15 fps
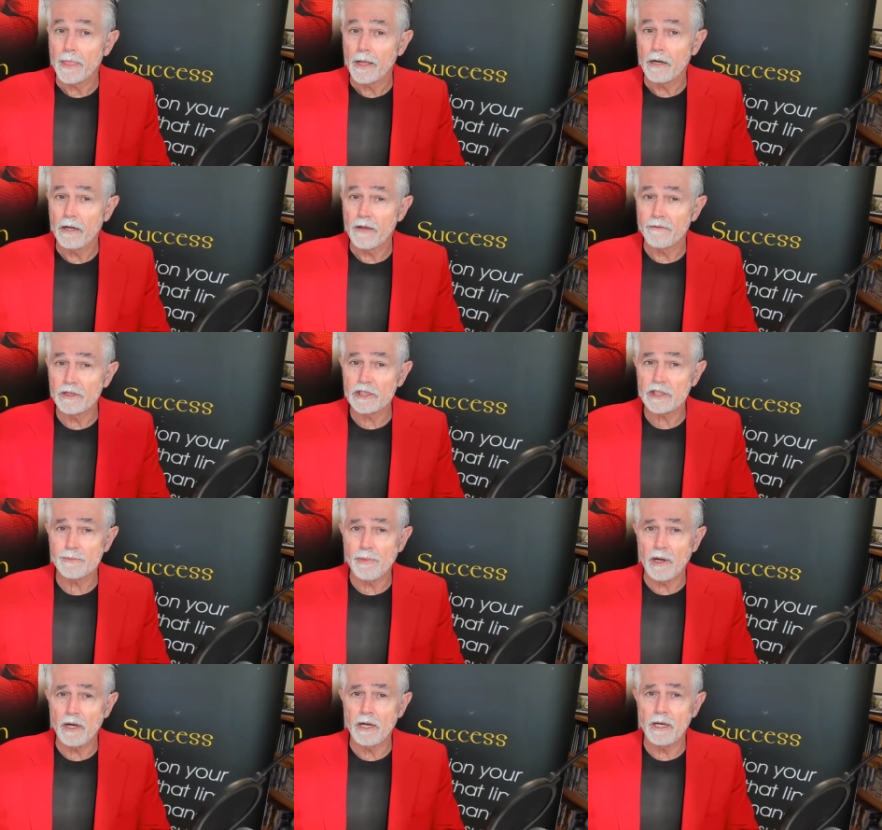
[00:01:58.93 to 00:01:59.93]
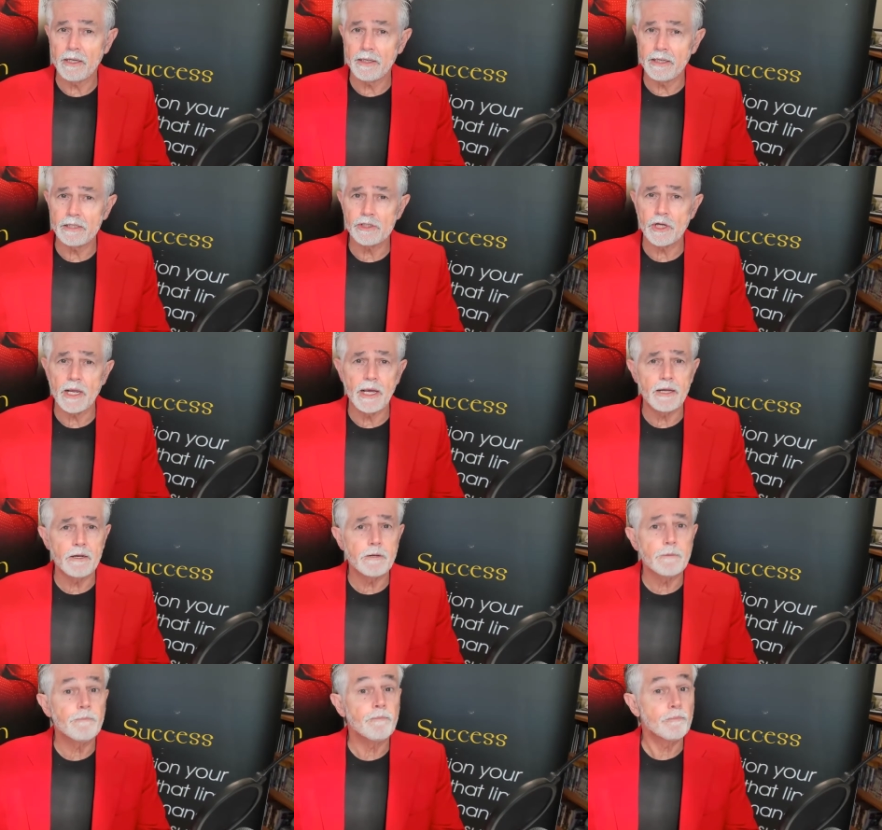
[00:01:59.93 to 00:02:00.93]
I have inspired,
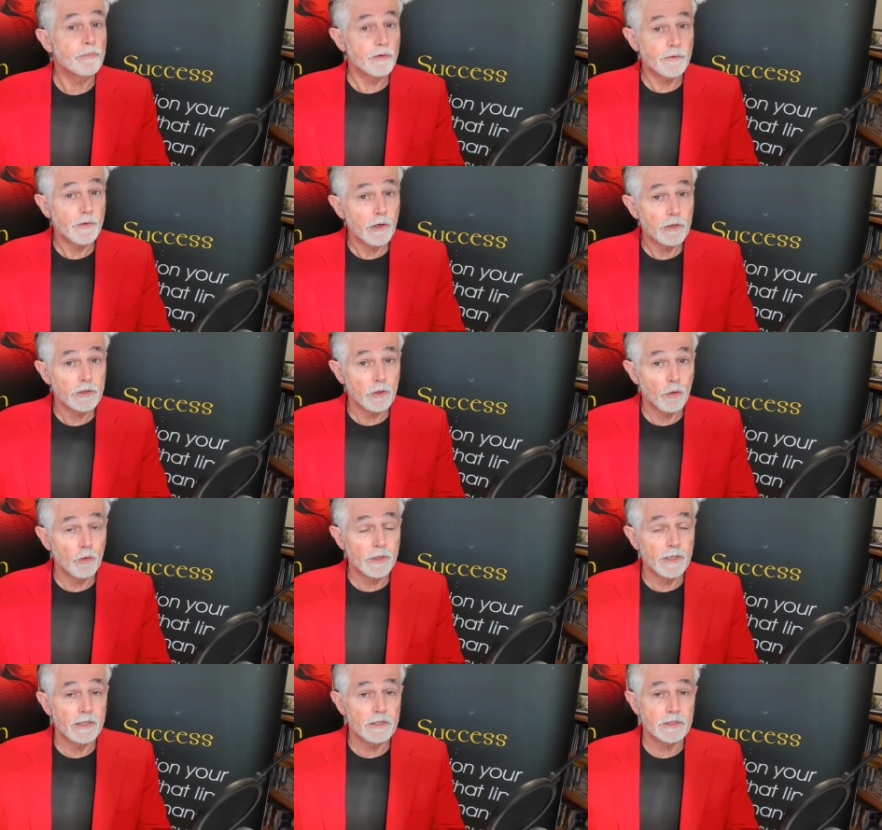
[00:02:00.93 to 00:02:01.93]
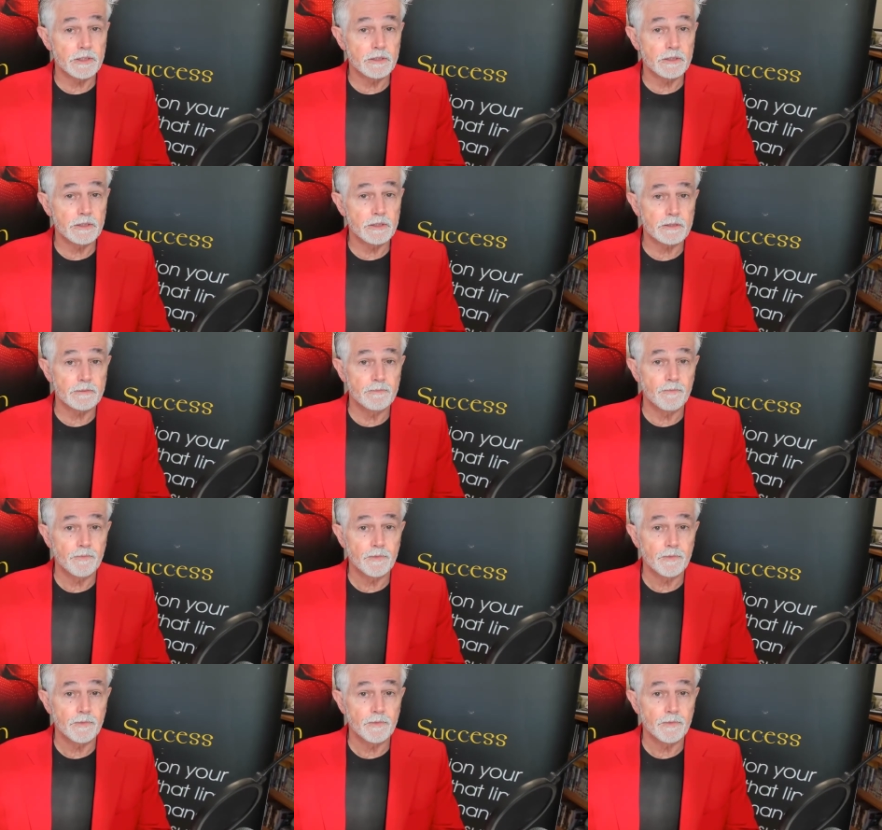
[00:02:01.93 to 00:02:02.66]
educated, provoked audiences,